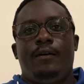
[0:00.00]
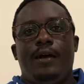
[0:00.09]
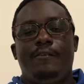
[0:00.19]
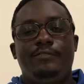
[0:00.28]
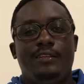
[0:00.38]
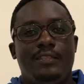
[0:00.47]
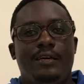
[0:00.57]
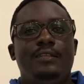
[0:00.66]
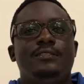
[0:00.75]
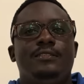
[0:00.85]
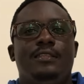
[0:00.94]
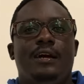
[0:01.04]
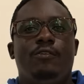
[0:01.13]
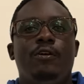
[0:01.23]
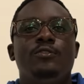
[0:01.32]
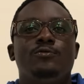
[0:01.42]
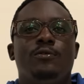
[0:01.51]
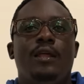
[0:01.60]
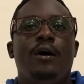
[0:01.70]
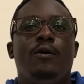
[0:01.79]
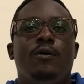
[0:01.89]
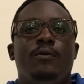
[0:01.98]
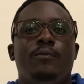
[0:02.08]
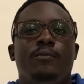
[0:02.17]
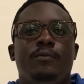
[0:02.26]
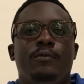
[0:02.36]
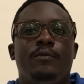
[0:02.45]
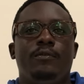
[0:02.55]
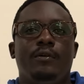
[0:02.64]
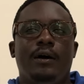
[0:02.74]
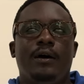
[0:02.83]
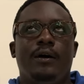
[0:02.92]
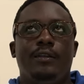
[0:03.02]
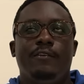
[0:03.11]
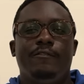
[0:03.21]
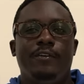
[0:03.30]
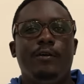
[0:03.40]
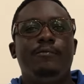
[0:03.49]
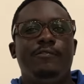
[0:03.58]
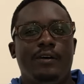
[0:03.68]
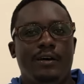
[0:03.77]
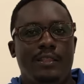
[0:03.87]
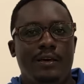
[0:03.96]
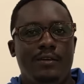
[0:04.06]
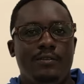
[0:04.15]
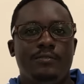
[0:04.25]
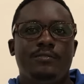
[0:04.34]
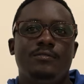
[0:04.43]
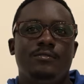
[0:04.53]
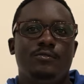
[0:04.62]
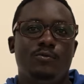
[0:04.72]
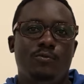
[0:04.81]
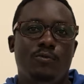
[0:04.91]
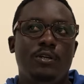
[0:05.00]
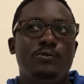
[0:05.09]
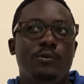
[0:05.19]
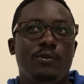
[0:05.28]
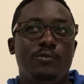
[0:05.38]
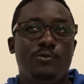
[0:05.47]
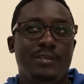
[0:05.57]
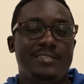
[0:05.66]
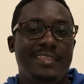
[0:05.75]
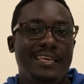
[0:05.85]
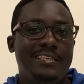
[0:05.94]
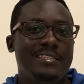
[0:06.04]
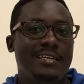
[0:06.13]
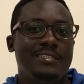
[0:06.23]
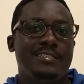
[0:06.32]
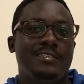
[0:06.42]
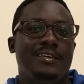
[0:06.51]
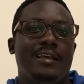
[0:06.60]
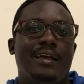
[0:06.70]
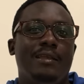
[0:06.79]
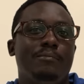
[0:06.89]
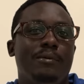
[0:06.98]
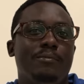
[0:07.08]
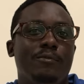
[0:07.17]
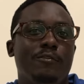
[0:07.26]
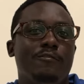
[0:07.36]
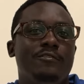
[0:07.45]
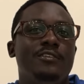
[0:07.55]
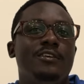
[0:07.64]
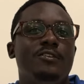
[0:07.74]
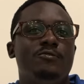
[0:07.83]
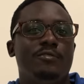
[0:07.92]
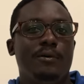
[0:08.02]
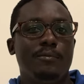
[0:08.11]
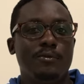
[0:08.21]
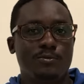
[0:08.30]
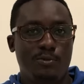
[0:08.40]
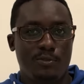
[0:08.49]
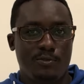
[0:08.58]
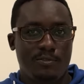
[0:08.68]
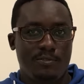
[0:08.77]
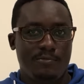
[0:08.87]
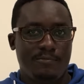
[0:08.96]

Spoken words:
After that, they are going to now develop further to a stage that can be moved into the mosquitoes.